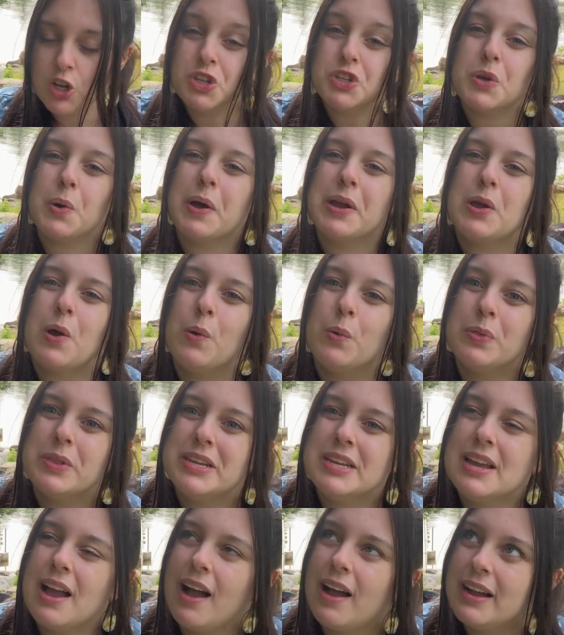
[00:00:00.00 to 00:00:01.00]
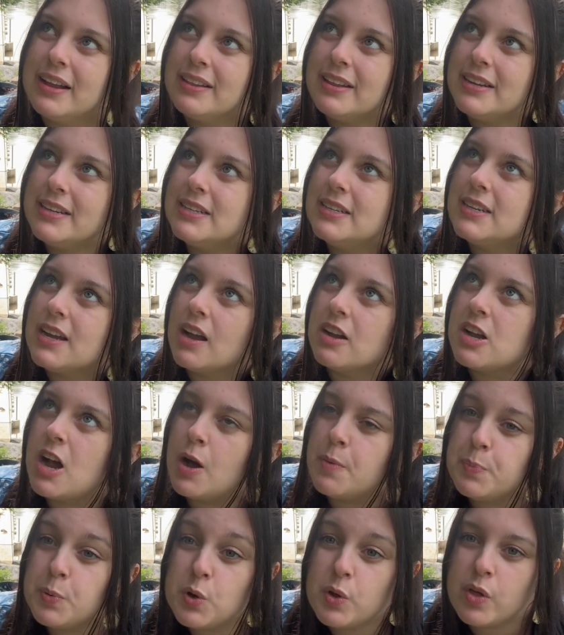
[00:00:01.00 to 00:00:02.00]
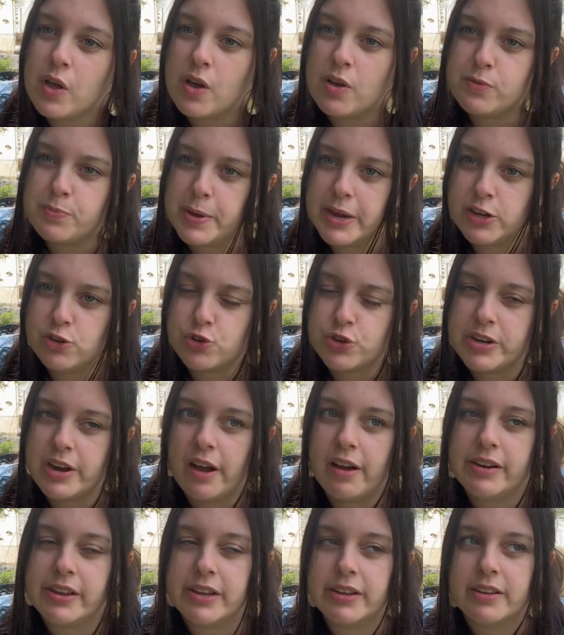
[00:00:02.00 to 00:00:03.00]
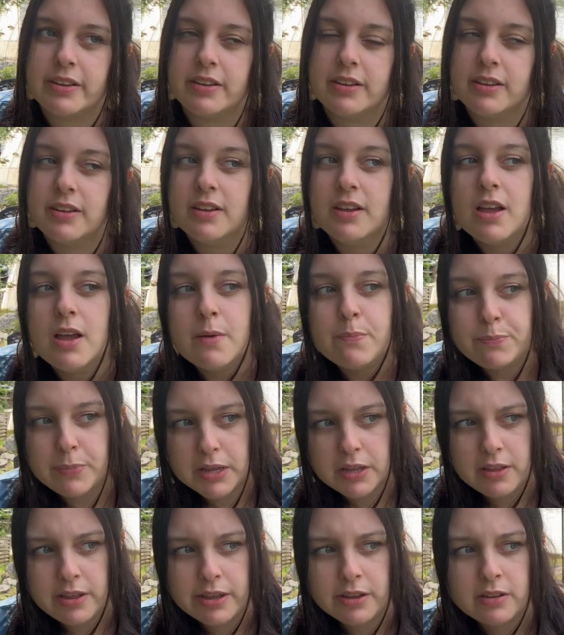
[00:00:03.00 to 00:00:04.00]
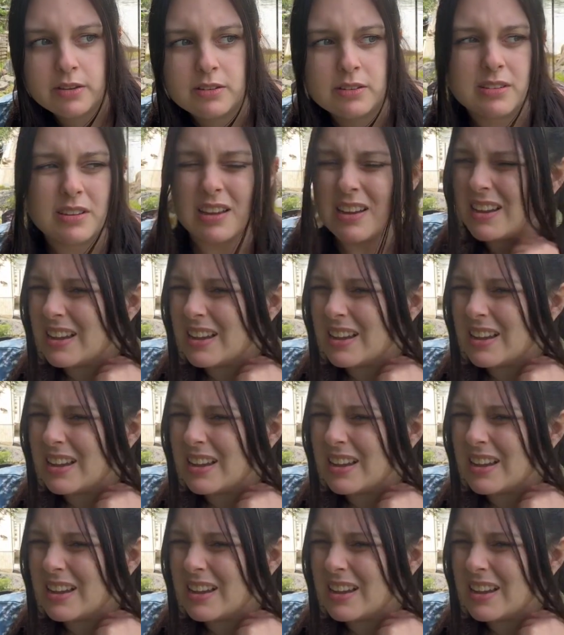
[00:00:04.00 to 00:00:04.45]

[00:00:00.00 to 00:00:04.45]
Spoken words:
So I only highlighted a couple of patriotic Mill Hills.